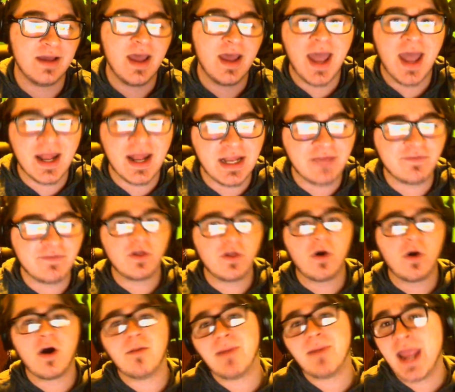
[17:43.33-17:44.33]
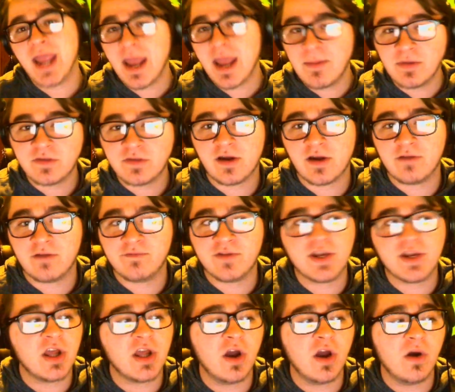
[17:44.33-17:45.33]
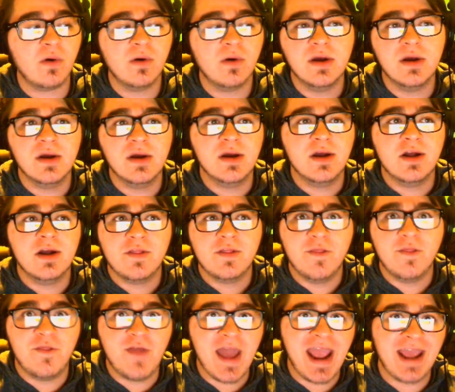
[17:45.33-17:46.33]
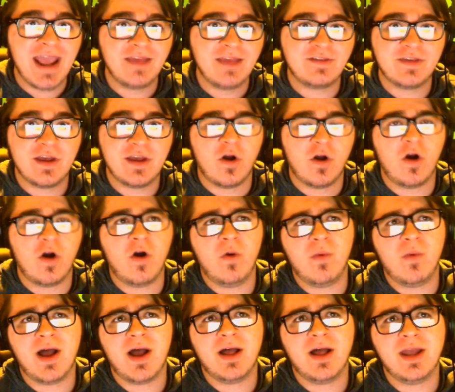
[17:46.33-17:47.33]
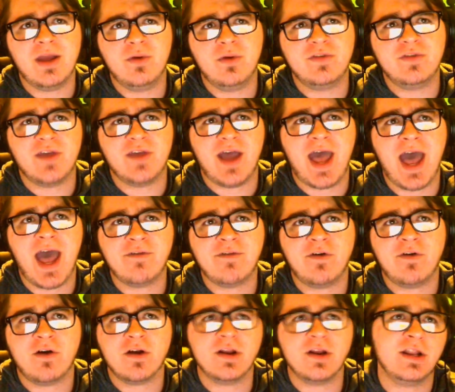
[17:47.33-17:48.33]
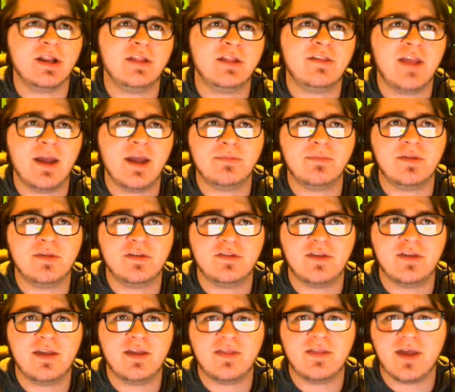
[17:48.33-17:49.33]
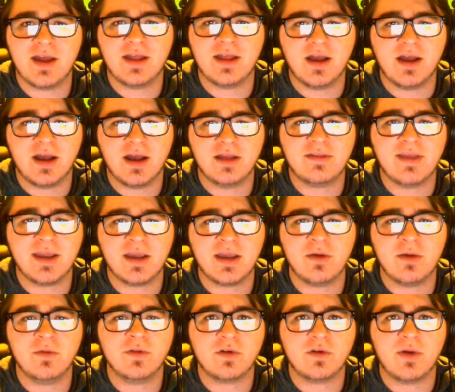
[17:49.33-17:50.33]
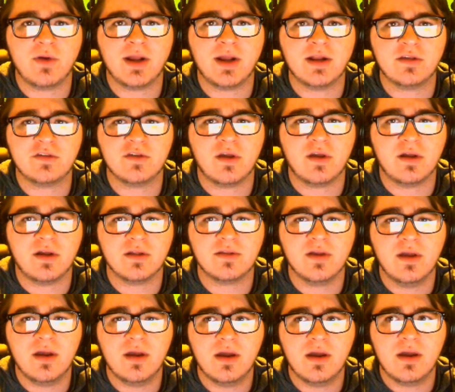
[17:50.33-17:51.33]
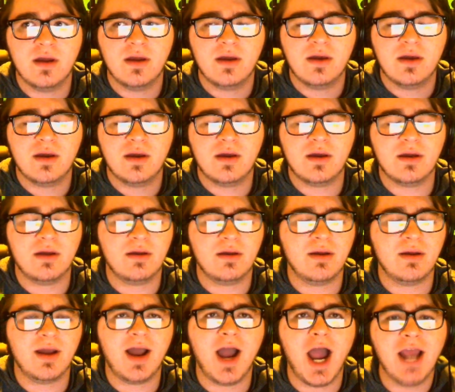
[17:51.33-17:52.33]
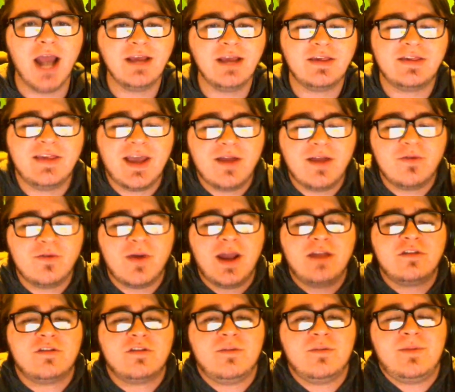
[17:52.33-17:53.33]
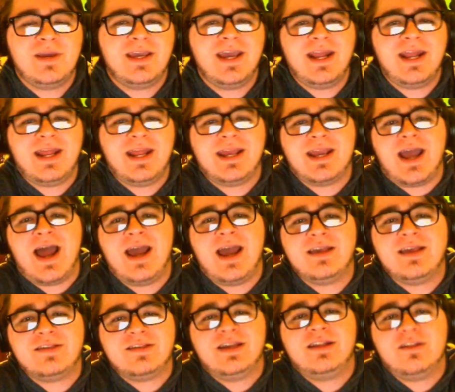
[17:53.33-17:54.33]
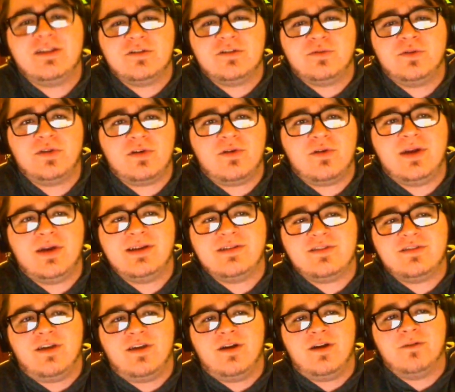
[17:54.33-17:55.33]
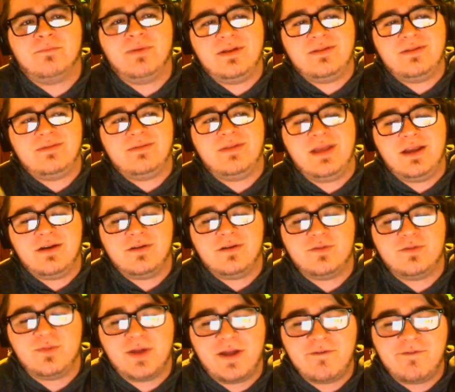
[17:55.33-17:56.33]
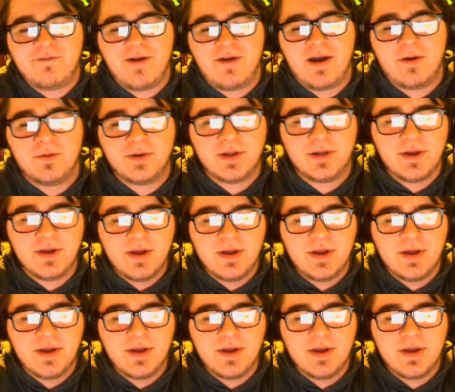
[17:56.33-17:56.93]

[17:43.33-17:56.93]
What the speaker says: And even though on my Amazon video, they said, oh, well, it was a half-hearted attempt to say that, take it with a grain of salt. I said right at the beginning, guys, take this with a grain of salt, but here's what I found.